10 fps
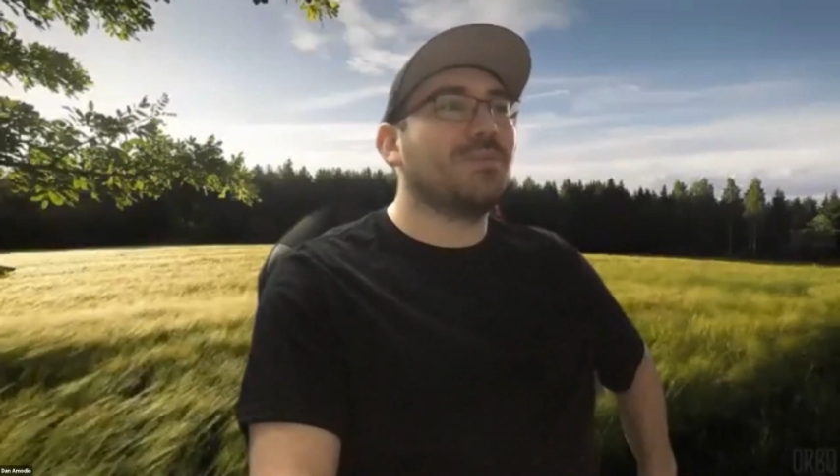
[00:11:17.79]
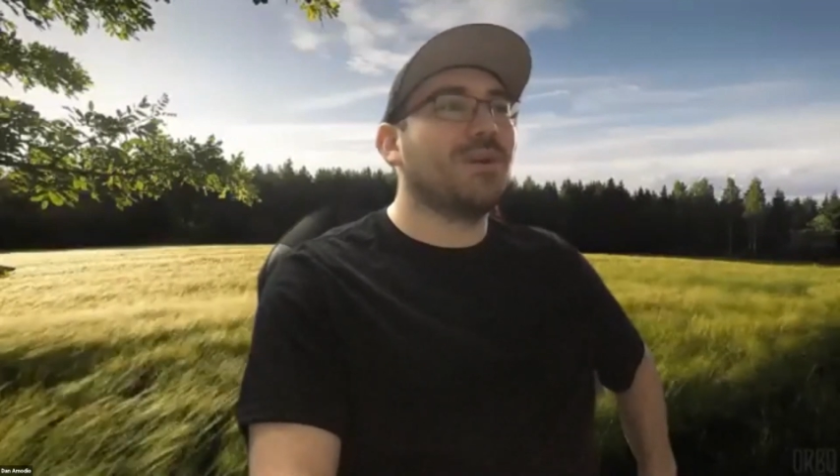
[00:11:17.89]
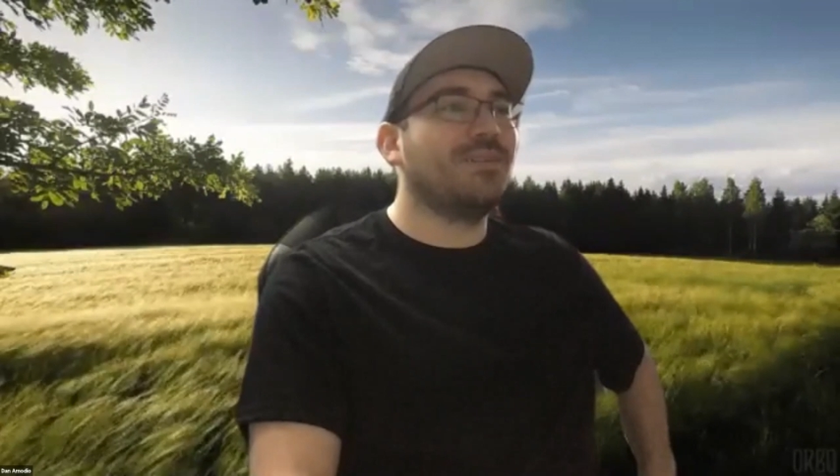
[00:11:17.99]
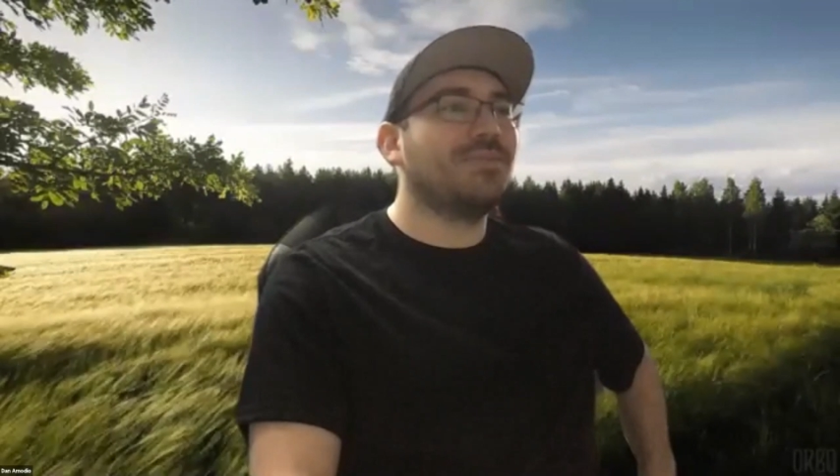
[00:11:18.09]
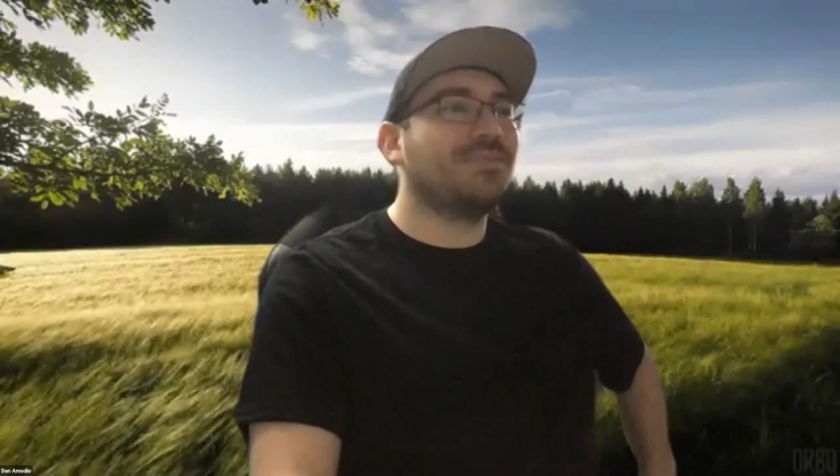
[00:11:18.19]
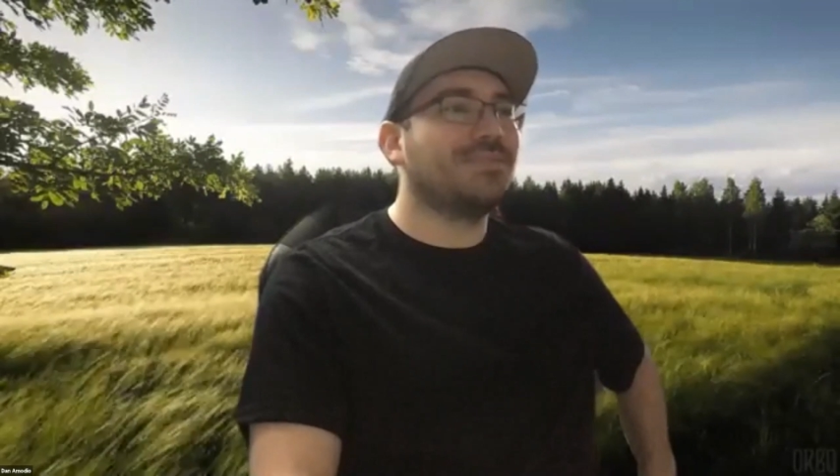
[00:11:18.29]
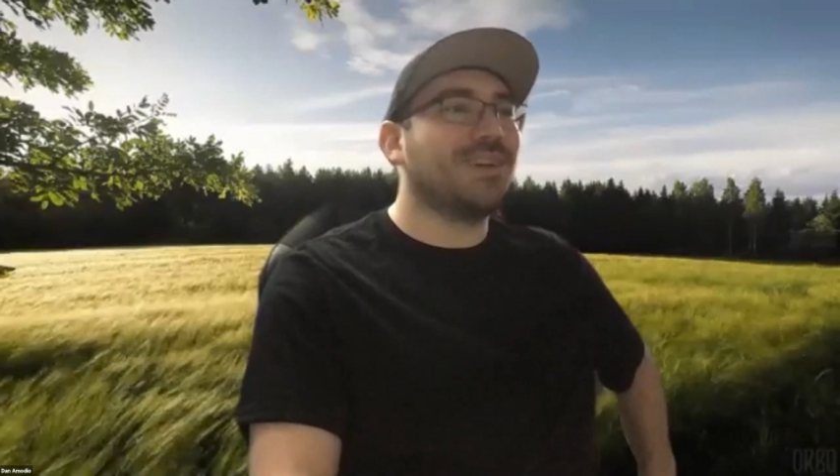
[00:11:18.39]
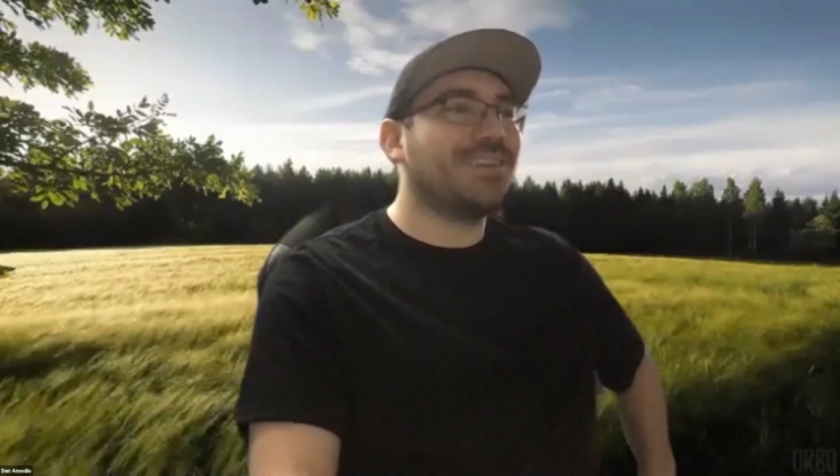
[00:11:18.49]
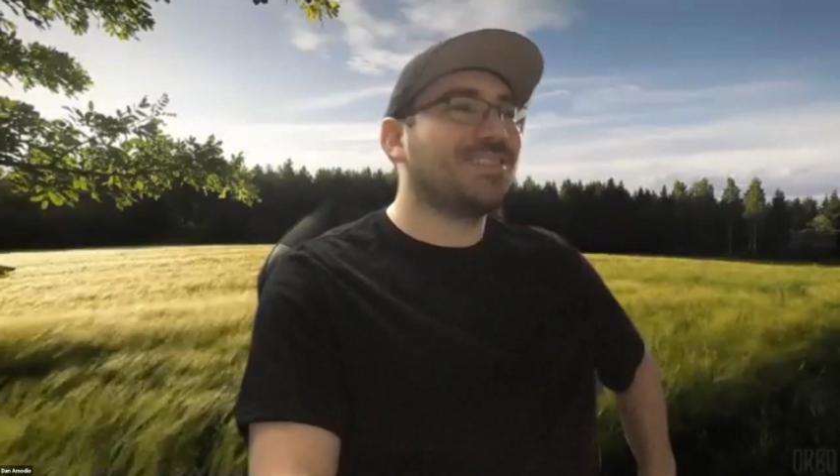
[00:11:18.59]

about, right?